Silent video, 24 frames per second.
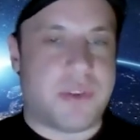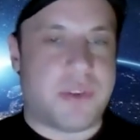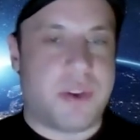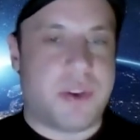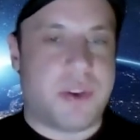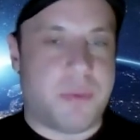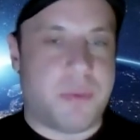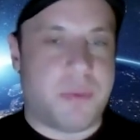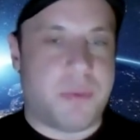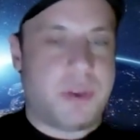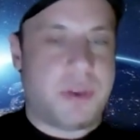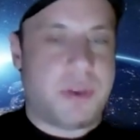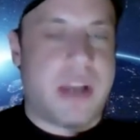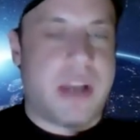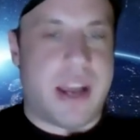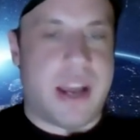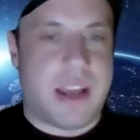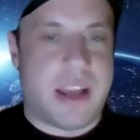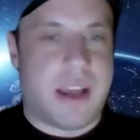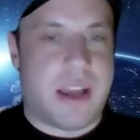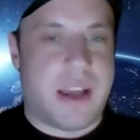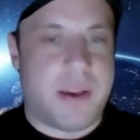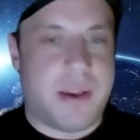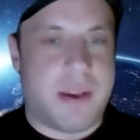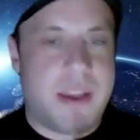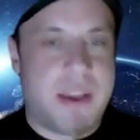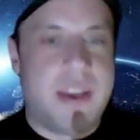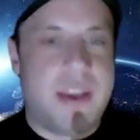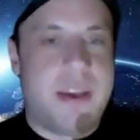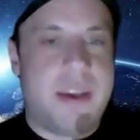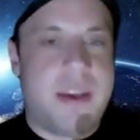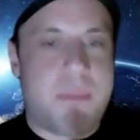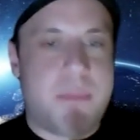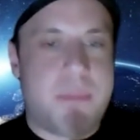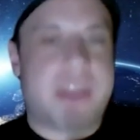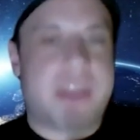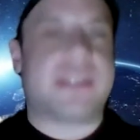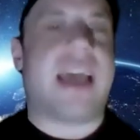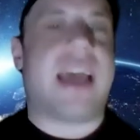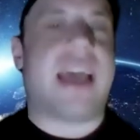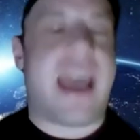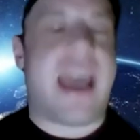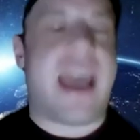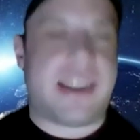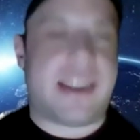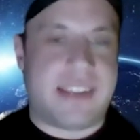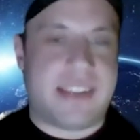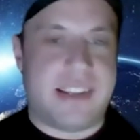You got a Best
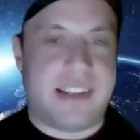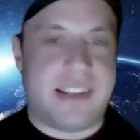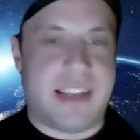Acting